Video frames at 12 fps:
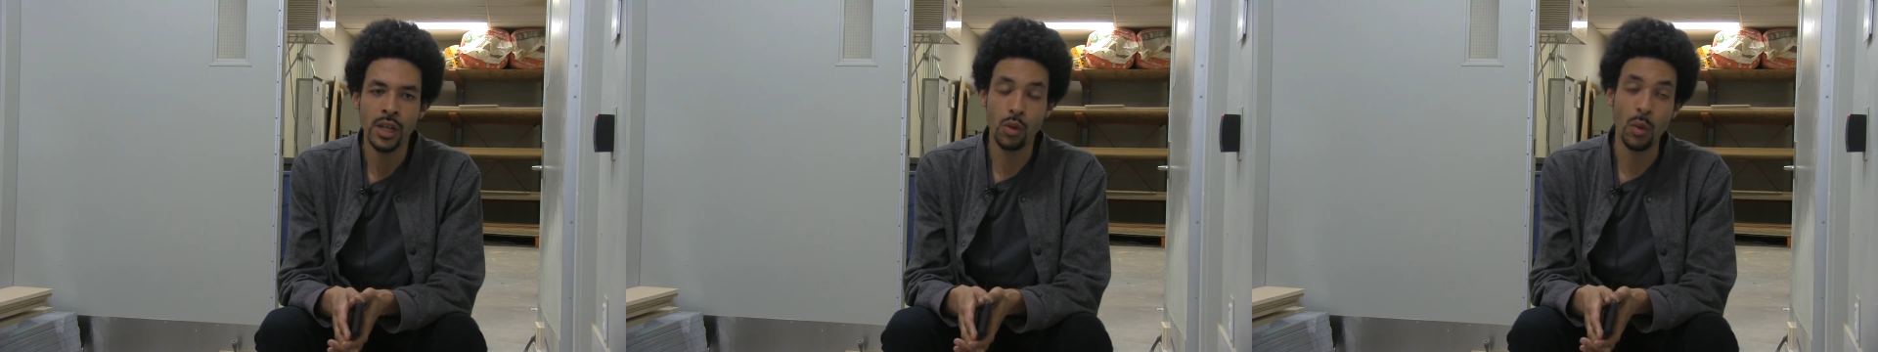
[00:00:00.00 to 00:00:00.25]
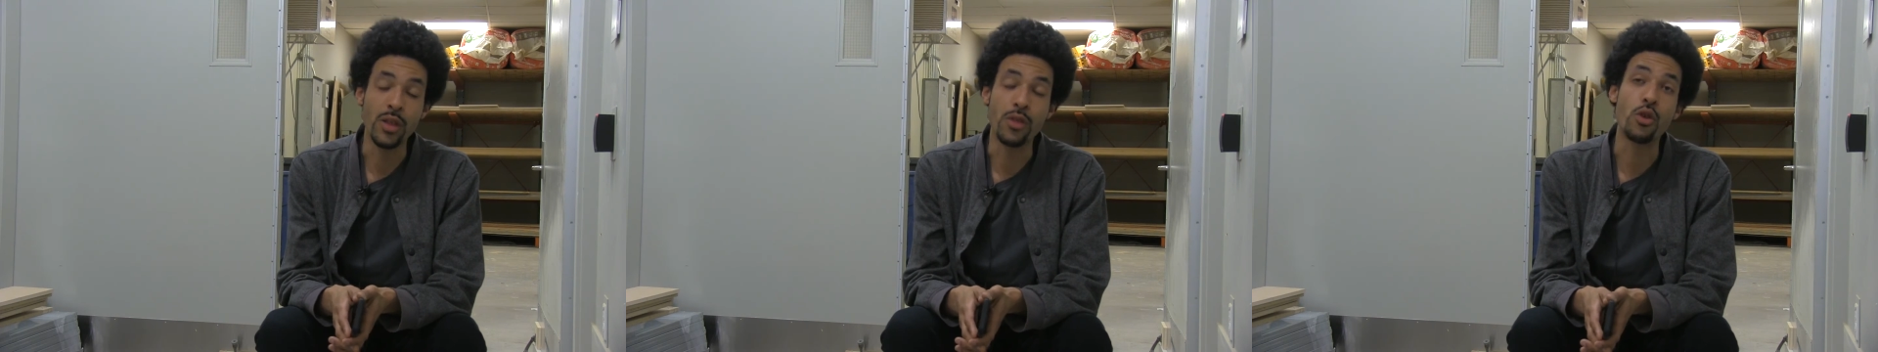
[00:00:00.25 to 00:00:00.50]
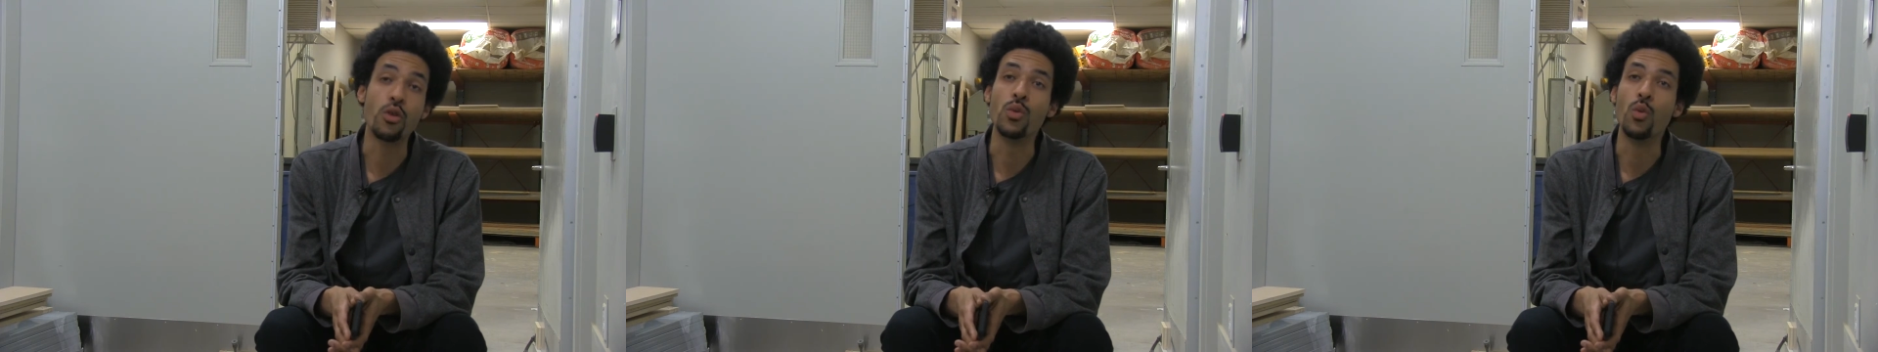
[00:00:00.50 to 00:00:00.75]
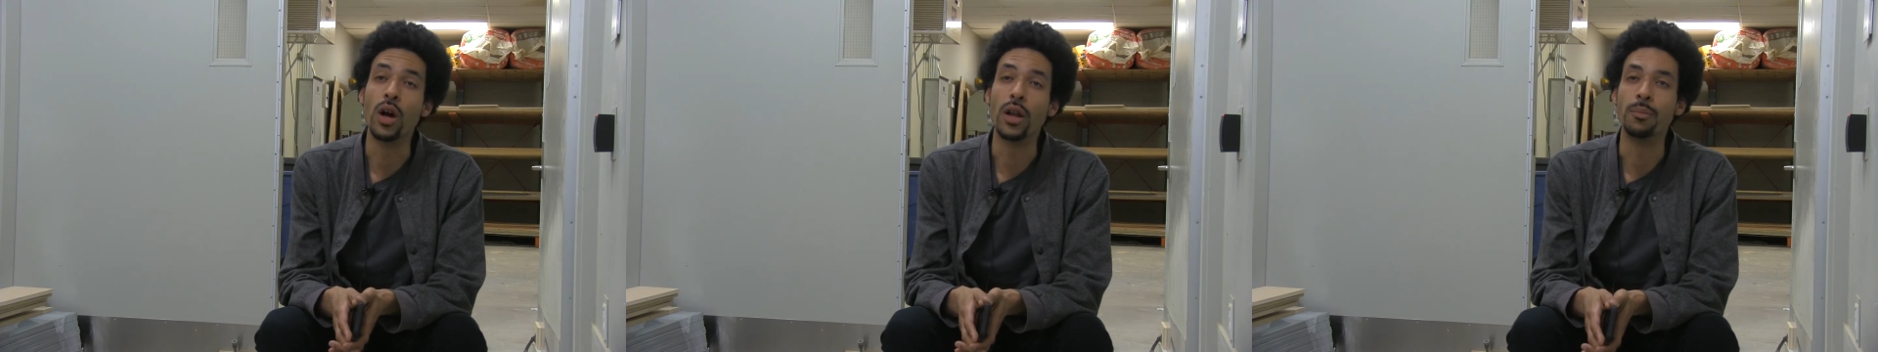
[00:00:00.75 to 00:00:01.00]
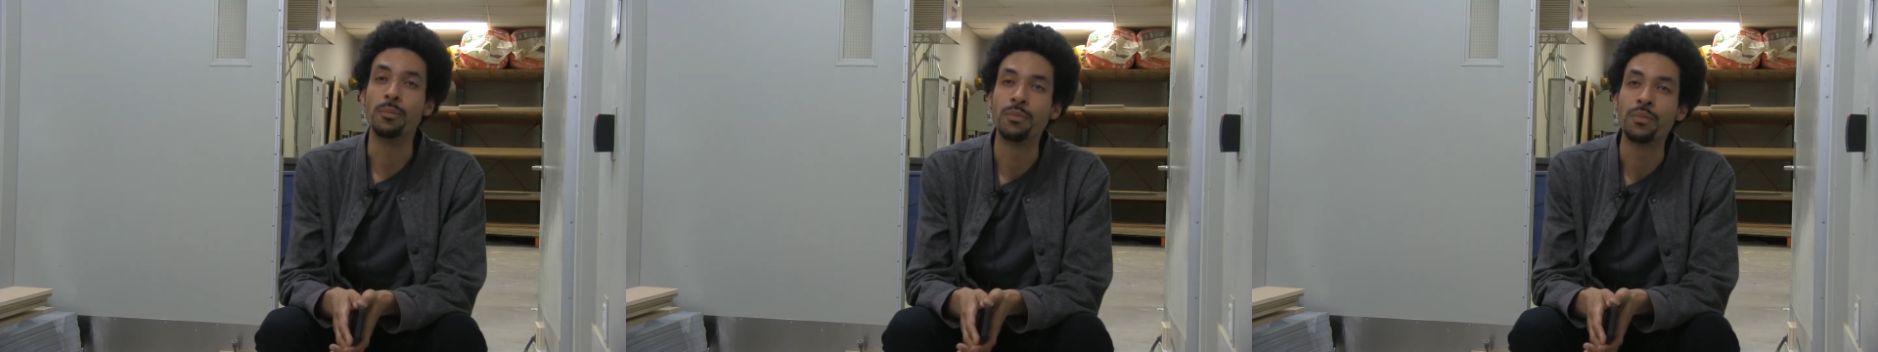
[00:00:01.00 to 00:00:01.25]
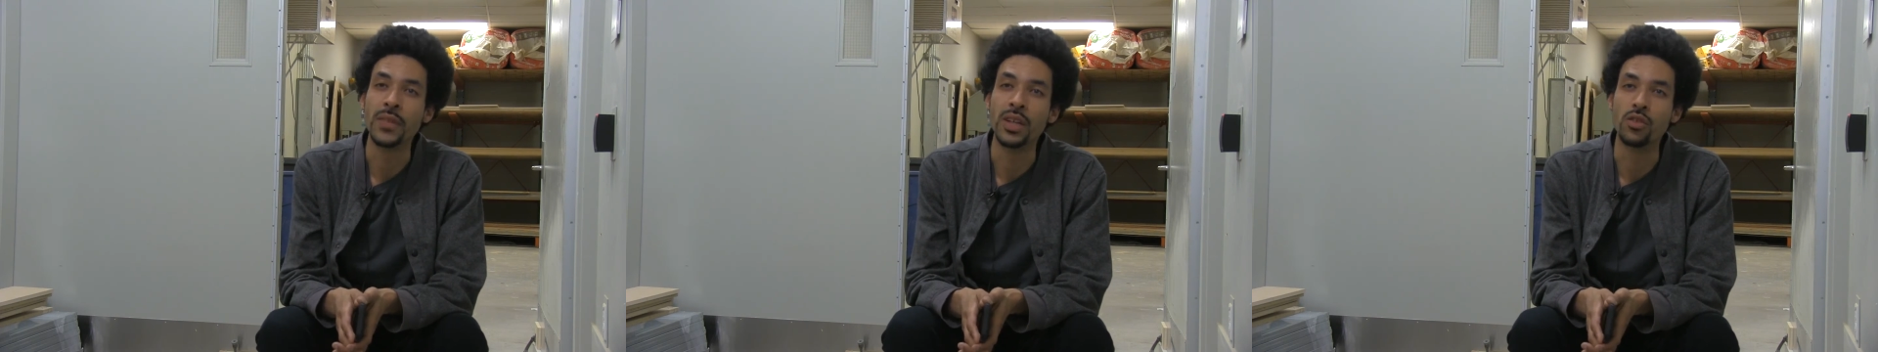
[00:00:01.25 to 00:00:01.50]
2031
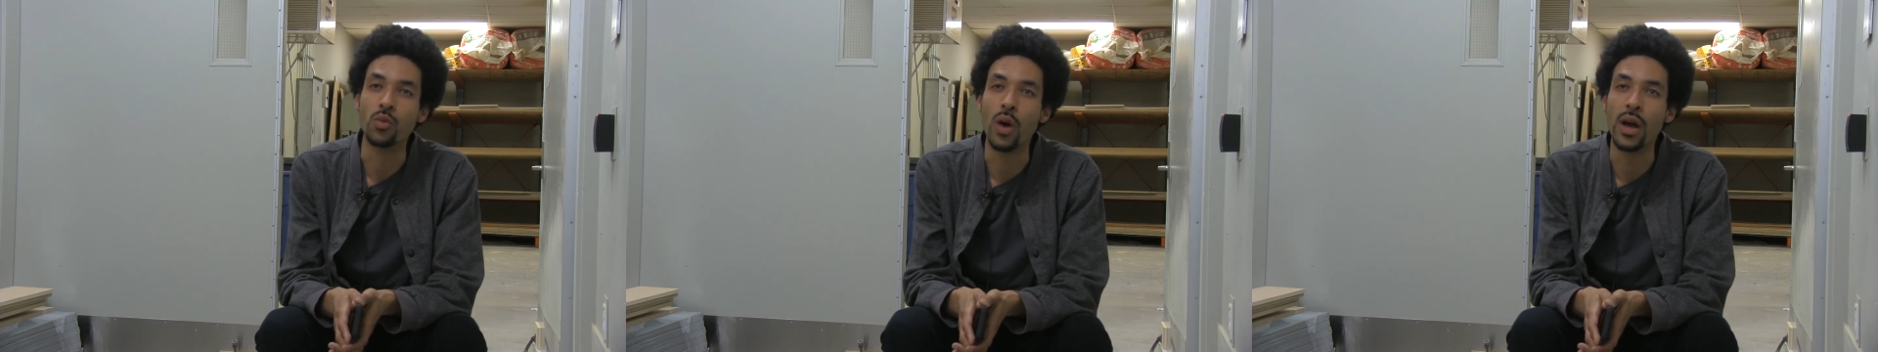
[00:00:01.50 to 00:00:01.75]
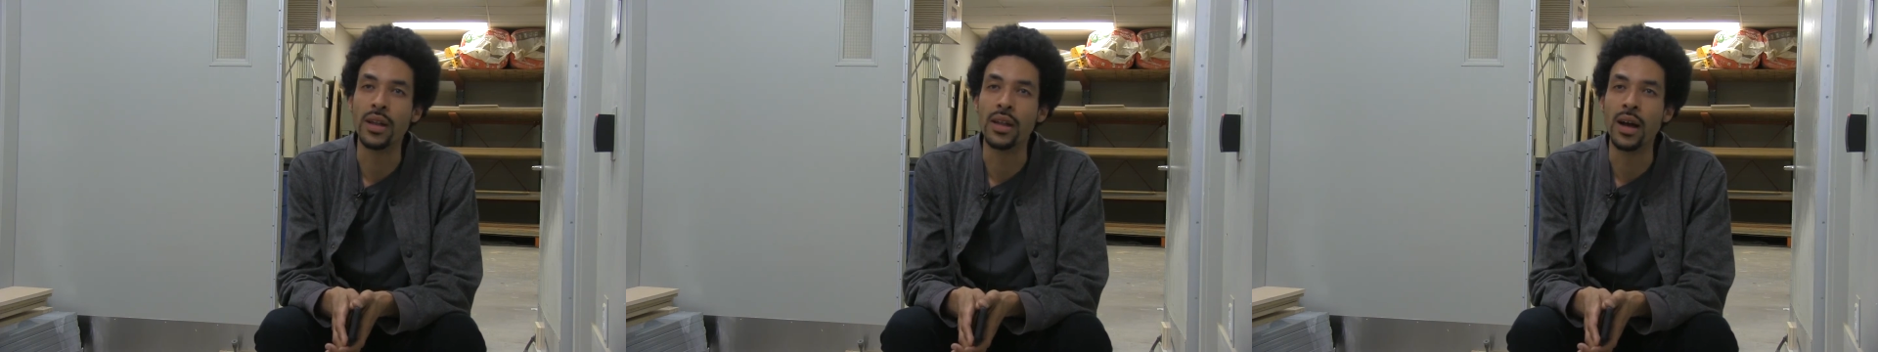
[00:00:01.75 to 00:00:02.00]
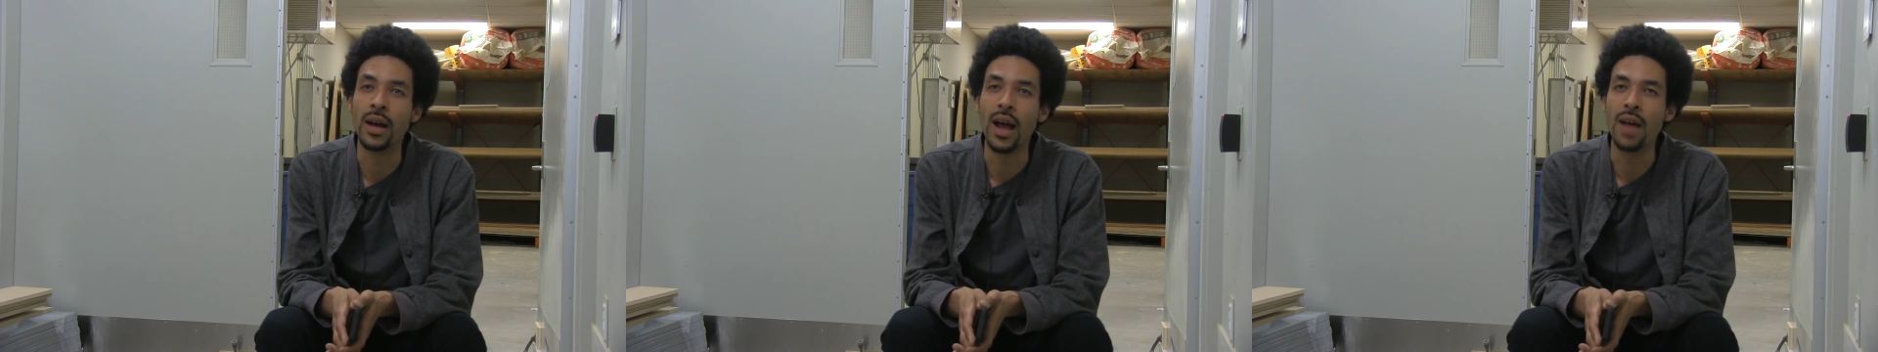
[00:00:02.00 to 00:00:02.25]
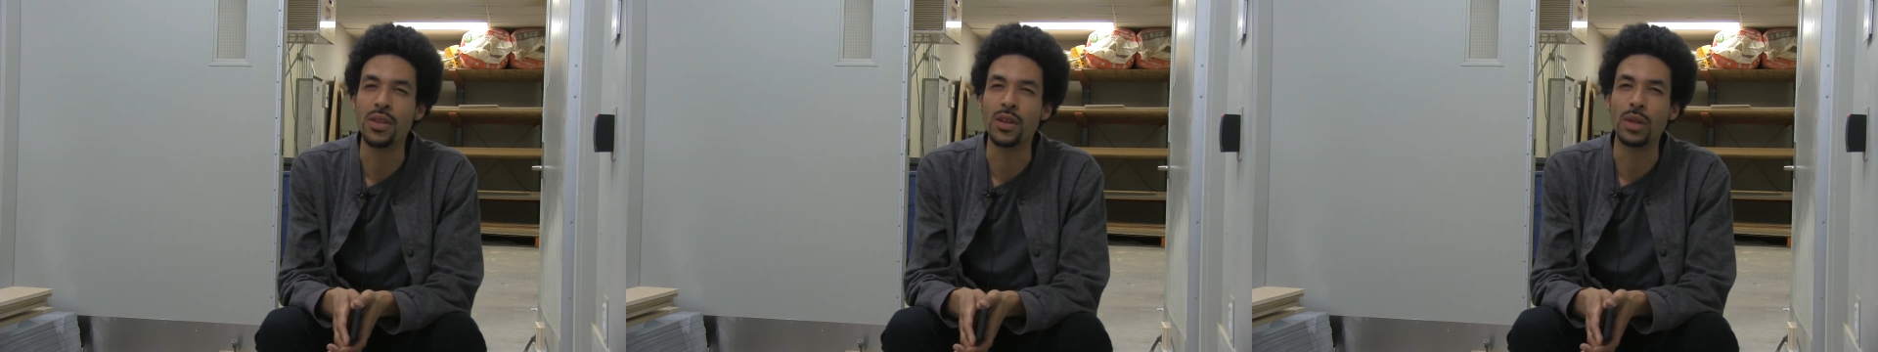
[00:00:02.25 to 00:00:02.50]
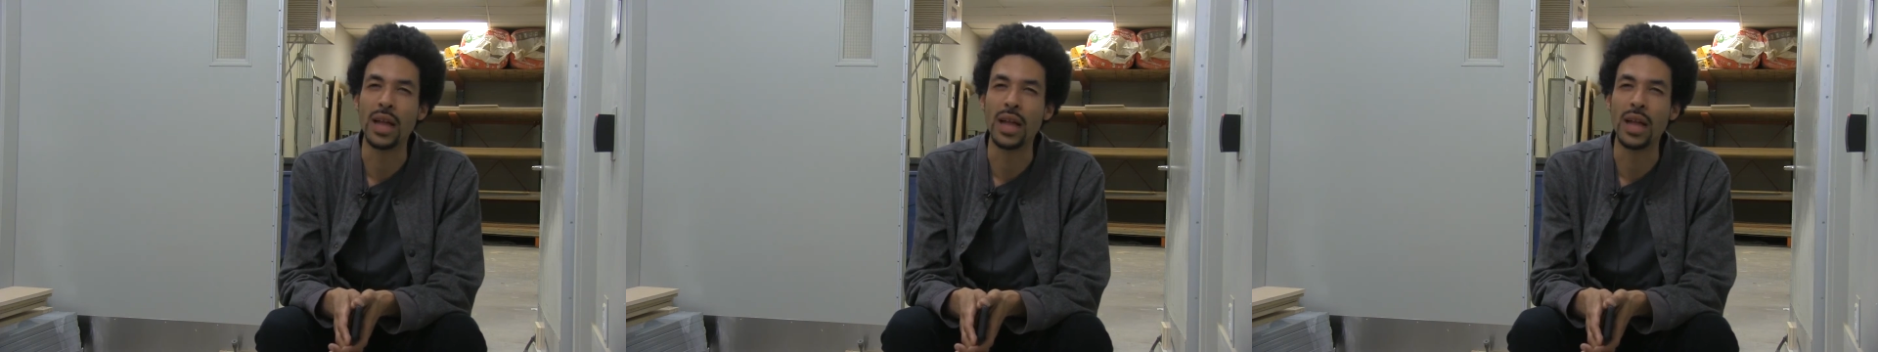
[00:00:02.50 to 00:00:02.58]
is when everything